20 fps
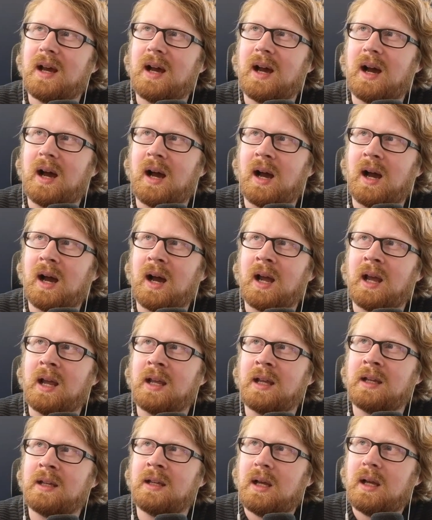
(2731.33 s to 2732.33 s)

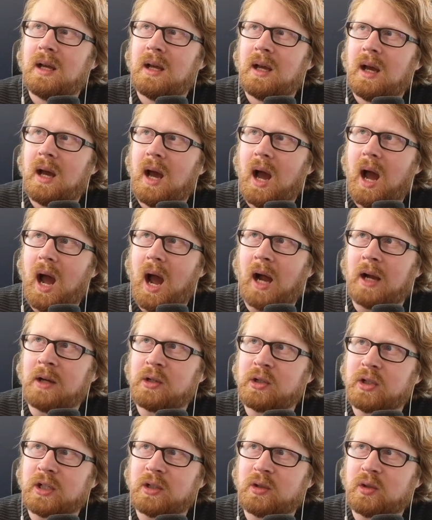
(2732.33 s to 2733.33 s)
I I
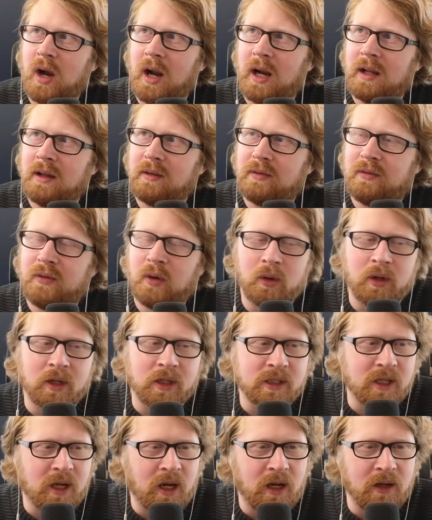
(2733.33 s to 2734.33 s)
just like try to
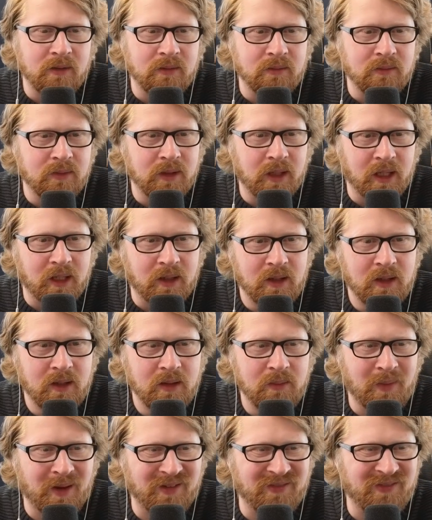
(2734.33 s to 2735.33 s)
focus on like
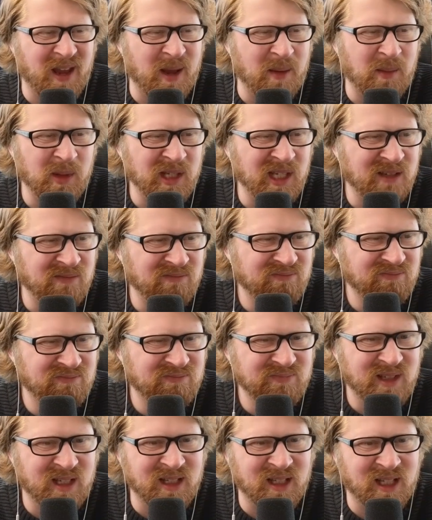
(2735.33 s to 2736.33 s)
my family
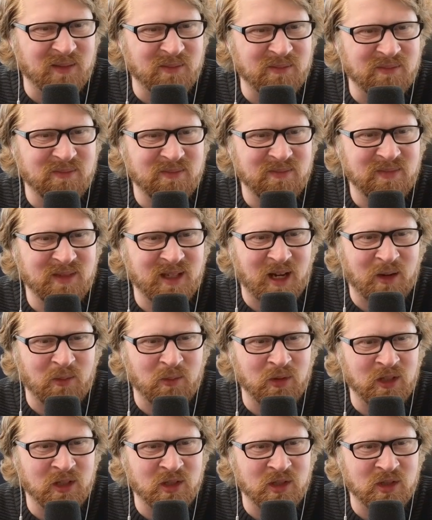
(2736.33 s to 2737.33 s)
and like I
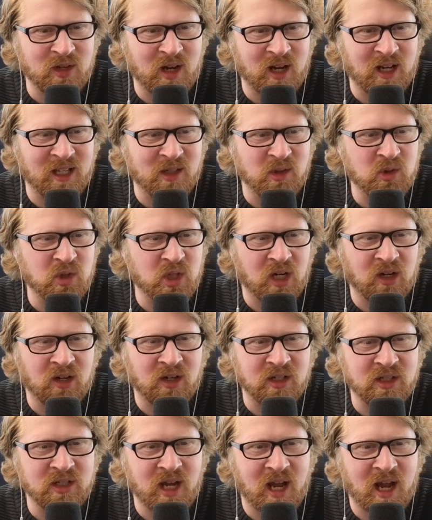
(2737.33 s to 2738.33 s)
really just kind of like
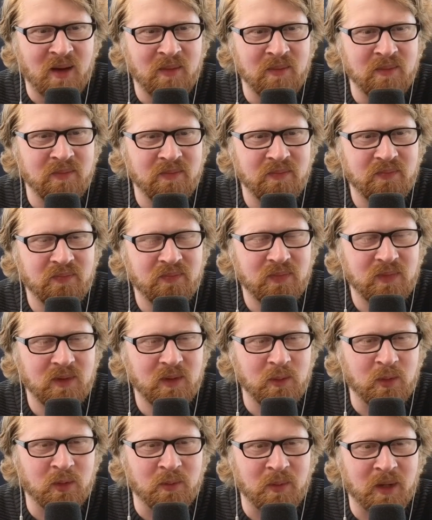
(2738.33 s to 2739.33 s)
cherish time
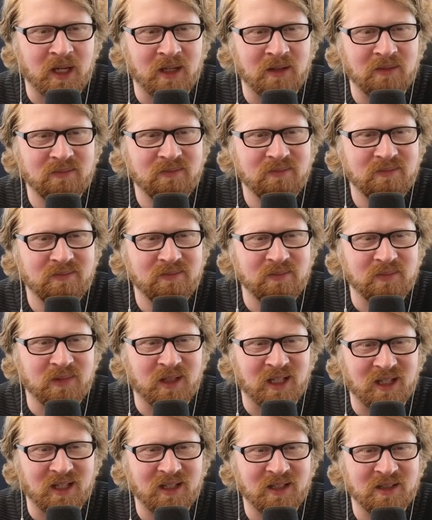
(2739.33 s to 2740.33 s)
with my
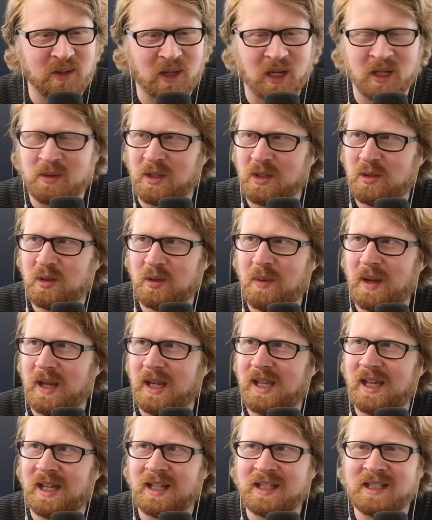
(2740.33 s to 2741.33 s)
especially with my
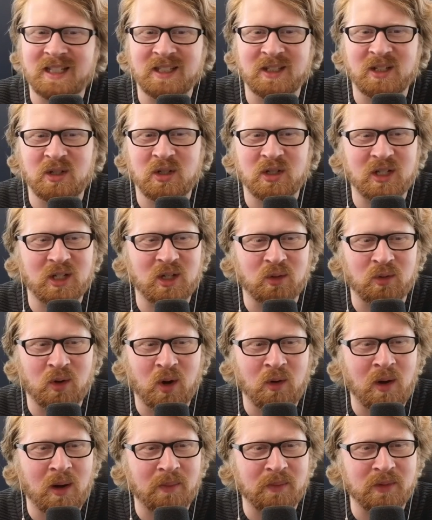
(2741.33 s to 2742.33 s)
kids because they just like
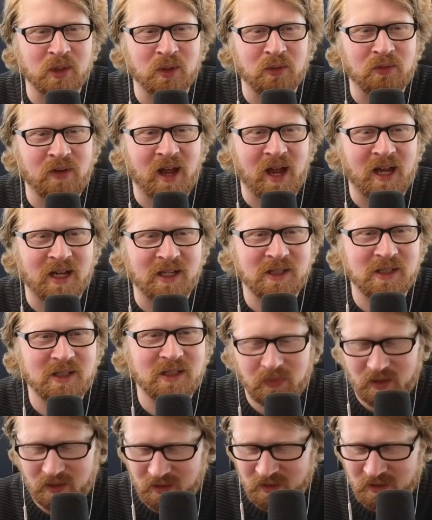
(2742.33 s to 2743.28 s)
grow up so fast.